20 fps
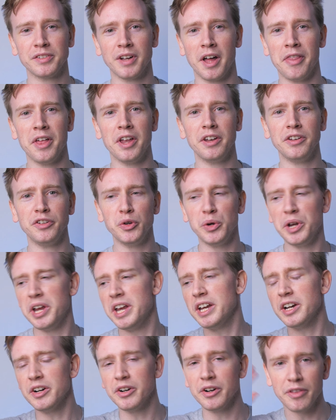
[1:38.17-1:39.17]
and then you
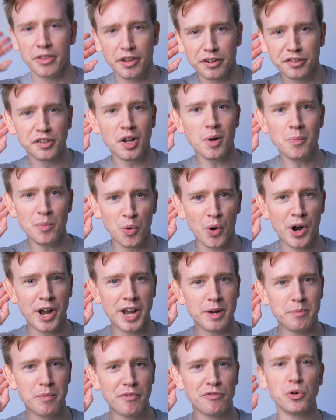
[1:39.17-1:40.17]
hear the
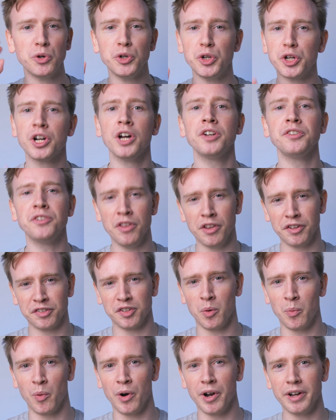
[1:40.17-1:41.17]
subway before you cut to the
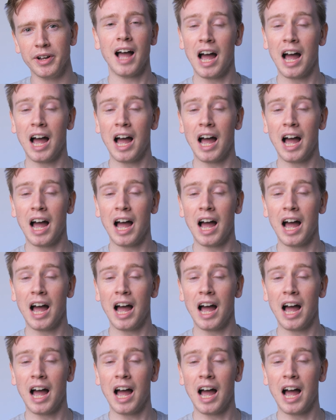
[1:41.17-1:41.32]
subway.